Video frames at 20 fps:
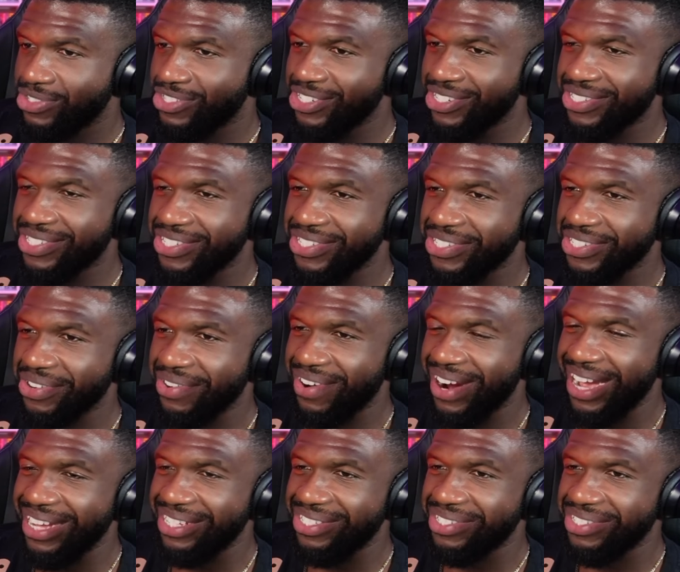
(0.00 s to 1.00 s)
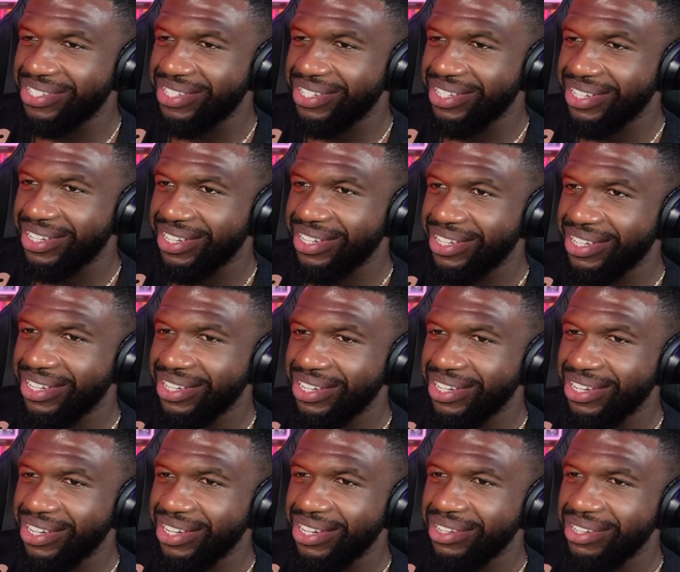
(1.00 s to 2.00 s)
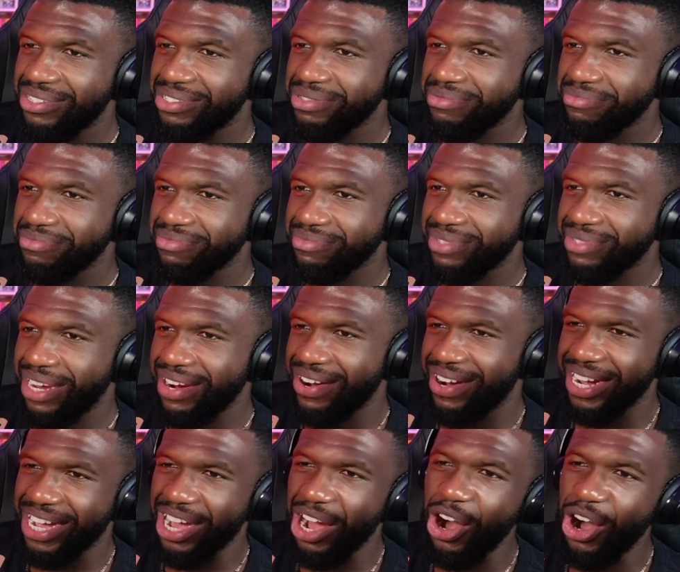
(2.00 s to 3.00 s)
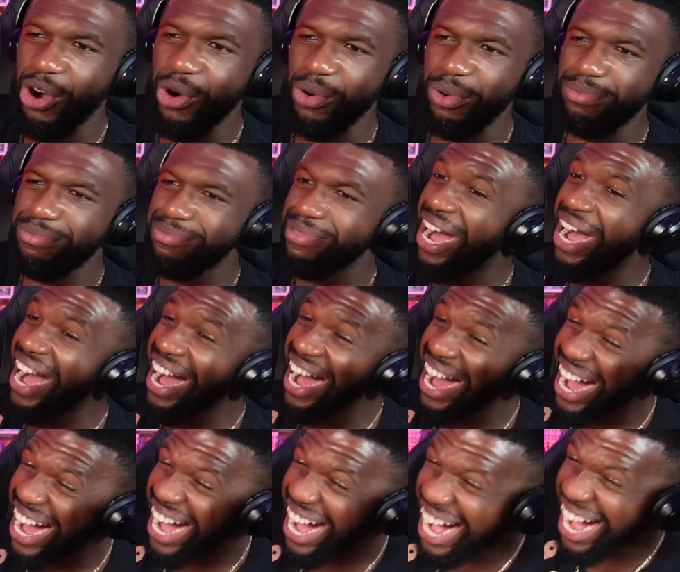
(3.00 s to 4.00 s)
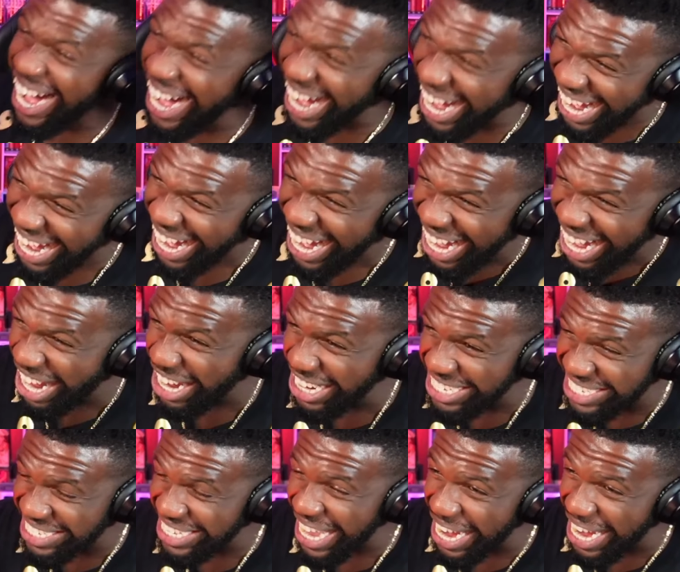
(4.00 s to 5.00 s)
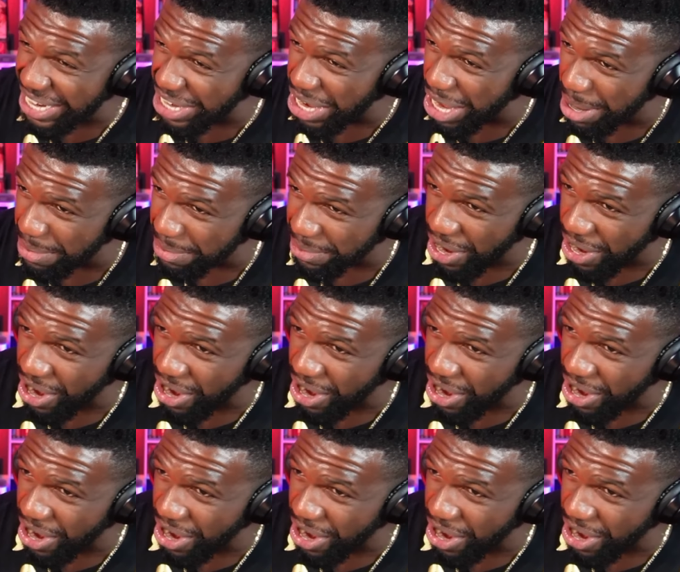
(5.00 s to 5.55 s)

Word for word: Just a scratch. Here he go. Ah! Stand up,